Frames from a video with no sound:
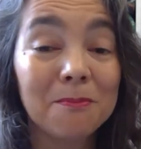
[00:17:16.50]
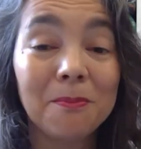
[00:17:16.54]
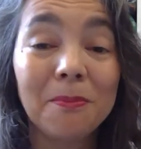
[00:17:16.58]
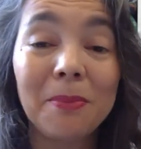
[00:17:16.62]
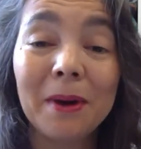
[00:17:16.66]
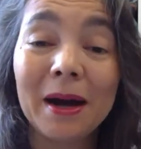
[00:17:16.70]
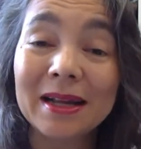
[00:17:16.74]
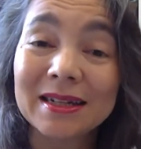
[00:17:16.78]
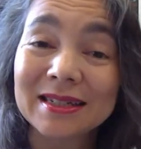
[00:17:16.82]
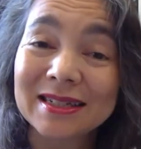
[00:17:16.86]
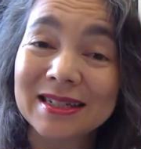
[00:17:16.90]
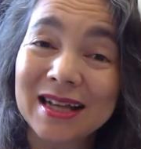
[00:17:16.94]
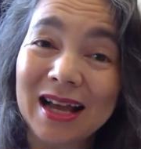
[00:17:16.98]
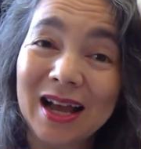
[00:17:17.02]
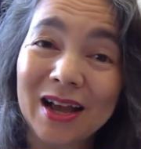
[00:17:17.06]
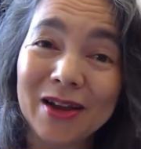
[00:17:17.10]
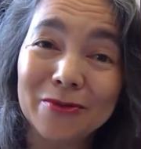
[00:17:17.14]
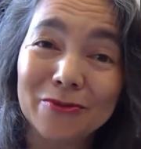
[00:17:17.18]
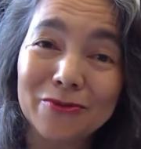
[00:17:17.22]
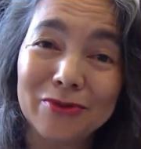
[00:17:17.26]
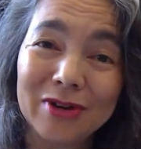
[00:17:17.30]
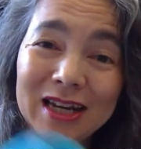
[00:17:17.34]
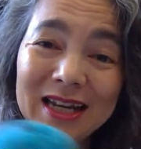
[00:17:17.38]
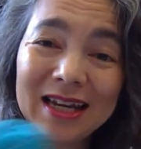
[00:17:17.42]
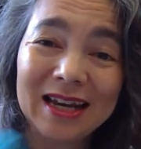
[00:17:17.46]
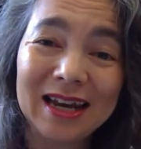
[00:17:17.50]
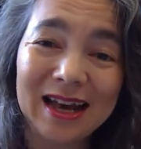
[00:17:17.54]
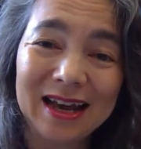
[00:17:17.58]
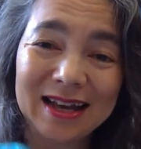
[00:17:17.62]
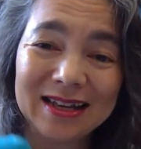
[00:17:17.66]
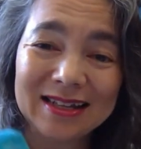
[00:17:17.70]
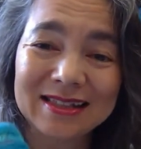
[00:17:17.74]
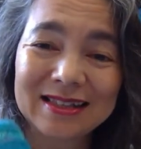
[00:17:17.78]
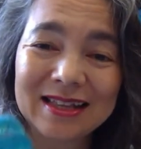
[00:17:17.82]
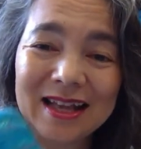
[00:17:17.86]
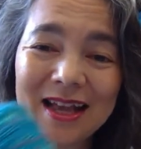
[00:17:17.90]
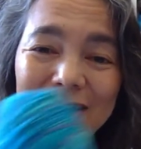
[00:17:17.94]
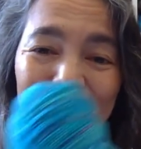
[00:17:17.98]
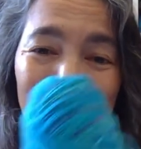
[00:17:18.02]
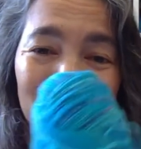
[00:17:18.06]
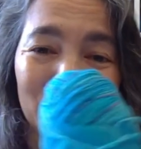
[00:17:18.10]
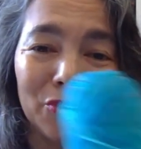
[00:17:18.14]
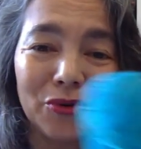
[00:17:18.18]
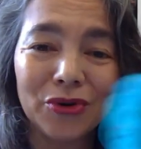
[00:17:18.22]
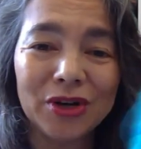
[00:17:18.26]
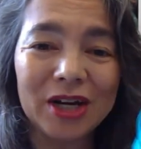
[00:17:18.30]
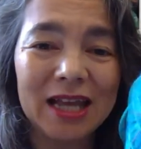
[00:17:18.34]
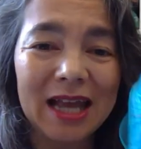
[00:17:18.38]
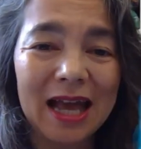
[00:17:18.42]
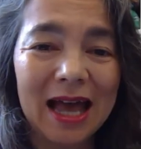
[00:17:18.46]
But I realized I
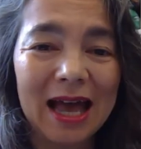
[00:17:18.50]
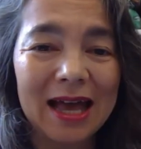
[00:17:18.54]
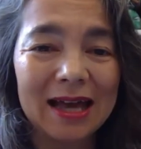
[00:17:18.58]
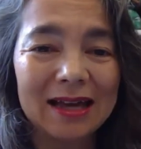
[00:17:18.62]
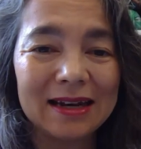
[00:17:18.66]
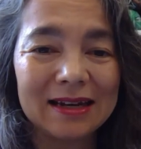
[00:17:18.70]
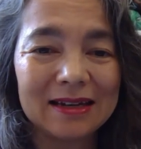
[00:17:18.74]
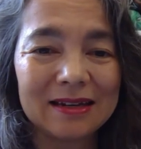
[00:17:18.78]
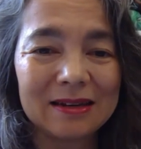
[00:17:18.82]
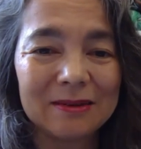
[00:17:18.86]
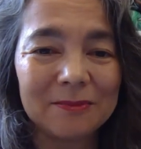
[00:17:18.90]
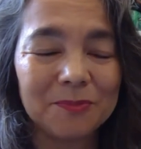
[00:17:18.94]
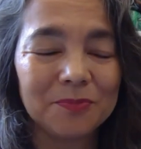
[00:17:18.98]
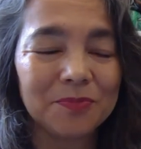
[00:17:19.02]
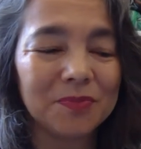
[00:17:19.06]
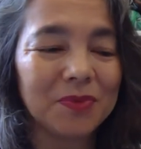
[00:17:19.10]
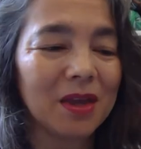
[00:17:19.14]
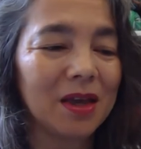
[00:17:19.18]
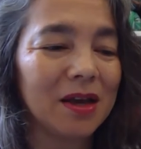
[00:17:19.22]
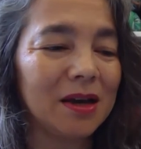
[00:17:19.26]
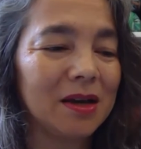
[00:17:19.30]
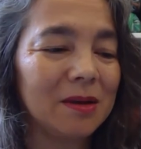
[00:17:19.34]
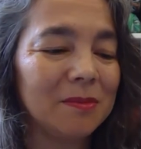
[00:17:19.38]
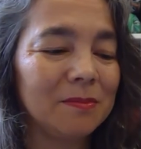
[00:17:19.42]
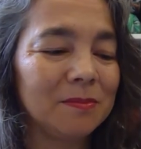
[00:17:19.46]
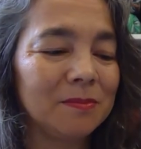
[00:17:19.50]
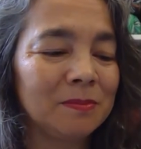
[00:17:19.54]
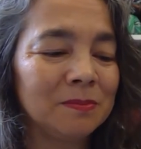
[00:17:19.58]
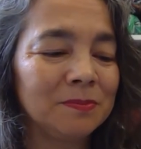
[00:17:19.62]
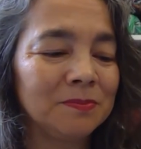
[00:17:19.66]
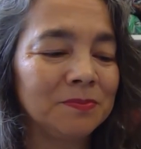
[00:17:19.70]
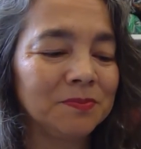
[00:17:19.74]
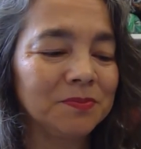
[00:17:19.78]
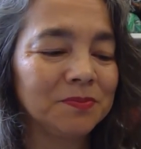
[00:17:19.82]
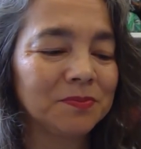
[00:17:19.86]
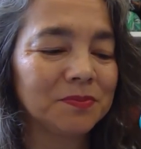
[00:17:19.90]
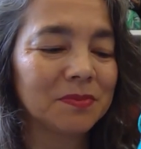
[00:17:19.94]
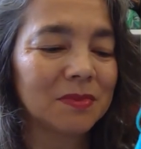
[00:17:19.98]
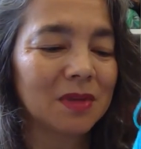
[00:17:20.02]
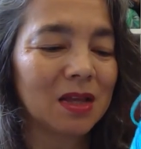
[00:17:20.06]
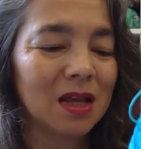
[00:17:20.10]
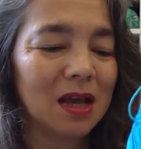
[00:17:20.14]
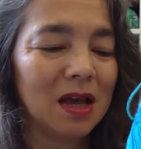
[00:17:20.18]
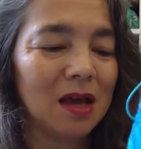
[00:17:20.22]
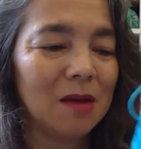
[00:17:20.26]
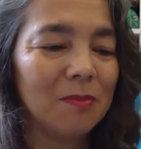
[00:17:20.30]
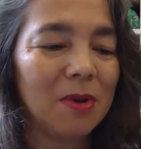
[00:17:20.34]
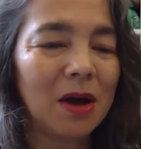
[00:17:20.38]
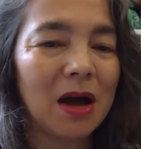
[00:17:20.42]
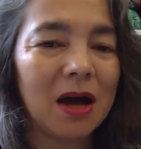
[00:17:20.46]
already had
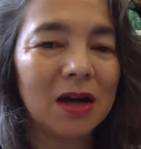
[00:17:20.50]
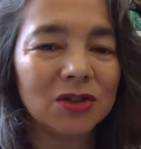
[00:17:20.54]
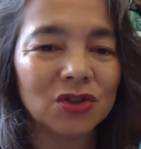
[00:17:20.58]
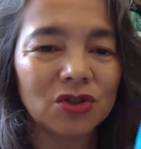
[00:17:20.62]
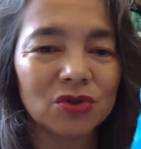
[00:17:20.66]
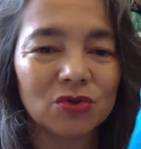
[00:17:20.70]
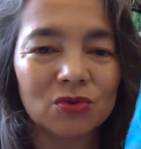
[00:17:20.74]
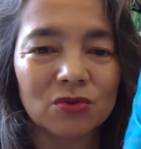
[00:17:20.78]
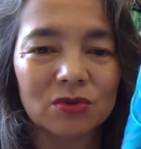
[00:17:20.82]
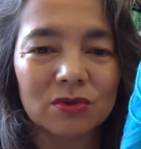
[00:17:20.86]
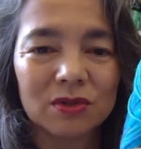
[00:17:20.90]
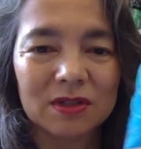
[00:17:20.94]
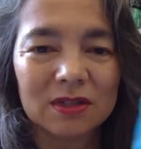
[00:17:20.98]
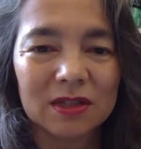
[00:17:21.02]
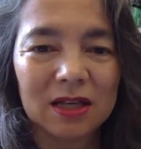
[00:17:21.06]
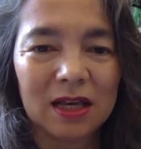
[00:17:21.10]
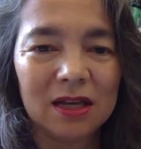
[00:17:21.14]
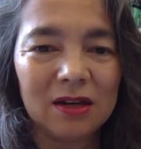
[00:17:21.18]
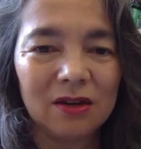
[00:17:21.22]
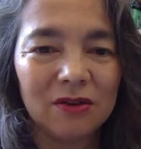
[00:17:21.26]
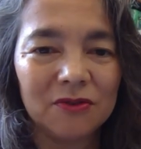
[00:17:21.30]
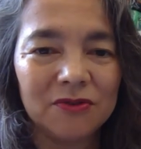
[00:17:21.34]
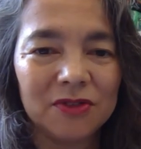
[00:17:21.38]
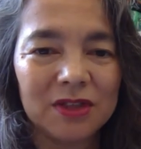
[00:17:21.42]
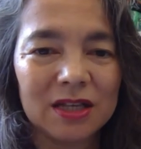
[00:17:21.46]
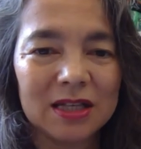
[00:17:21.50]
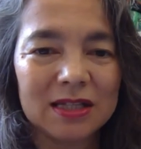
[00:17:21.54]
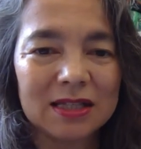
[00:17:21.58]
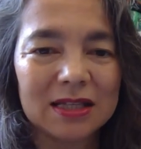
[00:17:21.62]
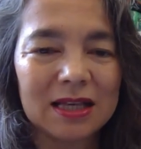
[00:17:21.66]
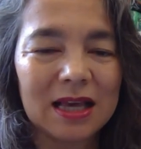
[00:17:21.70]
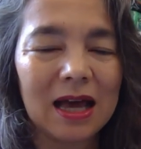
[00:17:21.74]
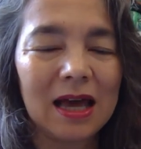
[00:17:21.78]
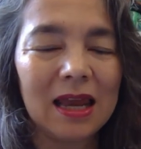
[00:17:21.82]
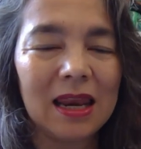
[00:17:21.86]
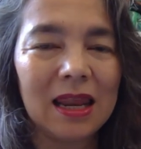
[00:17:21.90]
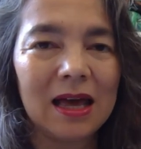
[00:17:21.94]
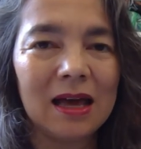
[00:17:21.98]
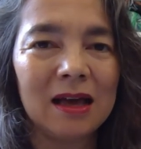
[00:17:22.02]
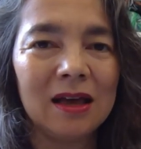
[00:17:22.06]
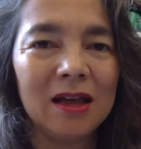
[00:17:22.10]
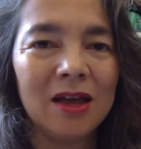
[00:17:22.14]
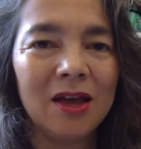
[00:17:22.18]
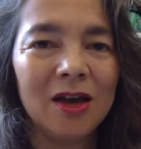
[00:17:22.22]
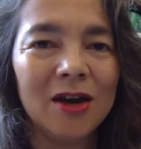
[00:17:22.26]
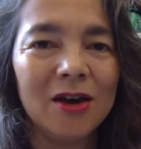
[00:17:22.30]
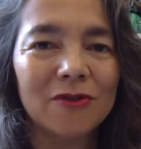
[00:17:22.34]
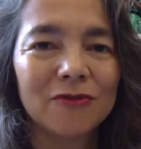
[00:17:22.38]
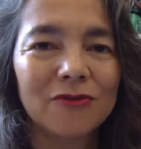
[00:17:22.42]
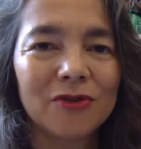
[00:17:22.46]
a partial skein of this color
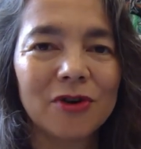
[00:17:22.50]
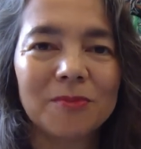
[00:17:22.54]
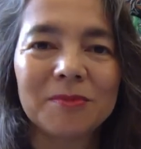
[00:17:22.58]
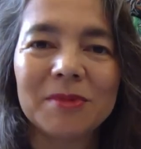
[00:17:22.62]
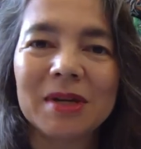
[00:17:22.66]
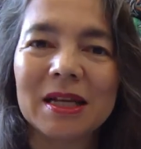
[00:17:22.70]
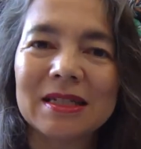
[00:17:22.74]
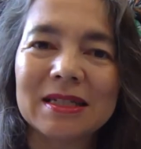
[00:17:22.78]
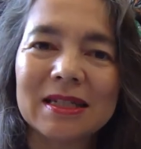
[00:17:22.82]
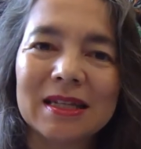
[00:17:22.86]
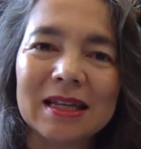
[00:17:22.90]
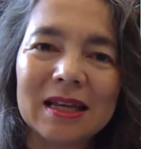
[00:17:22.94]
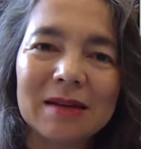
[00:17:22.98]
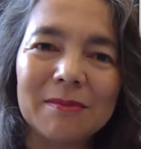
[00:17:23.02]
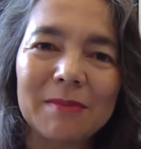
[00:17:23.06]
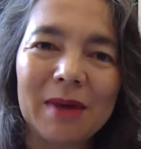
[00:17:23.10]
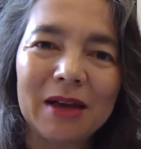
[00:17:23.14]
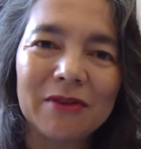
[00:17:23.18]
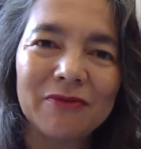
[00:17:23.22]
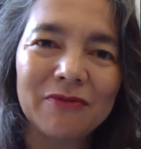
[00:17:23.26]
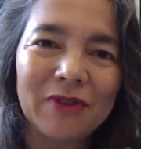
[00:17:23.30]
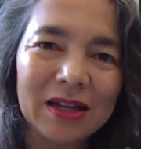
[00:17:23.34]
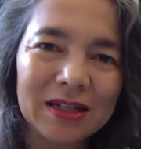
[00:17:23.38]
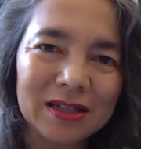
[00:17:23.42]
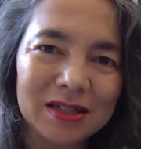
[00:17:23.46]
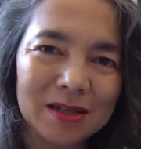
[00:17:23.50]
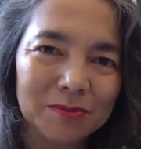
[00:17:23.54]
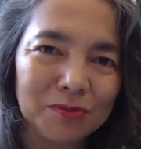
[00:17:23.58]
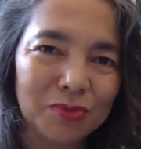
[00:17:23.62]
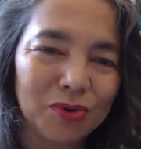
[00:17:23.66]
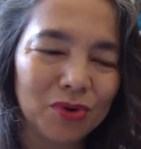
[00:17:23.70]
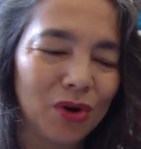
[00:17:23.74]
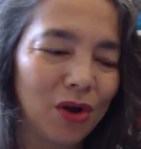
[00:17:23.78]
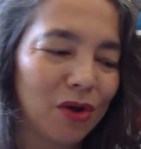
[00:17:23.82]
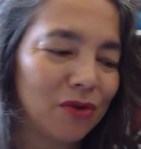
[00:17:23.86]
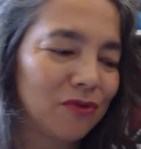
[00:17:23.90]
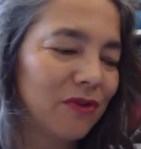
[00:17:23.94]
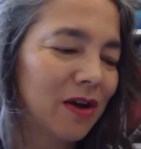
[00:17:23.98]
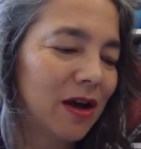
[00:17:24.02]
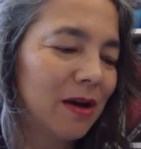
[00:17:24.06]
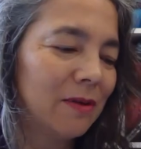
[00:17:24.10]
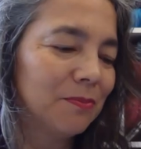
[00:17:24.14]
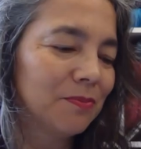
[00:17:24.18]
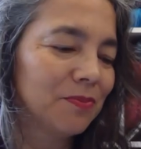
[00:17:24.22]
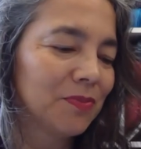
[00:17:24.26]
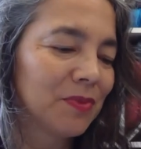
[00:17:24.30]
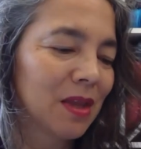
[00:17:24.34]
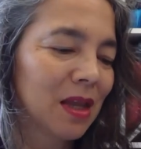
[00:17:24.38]
from knitting my Phantom pullover.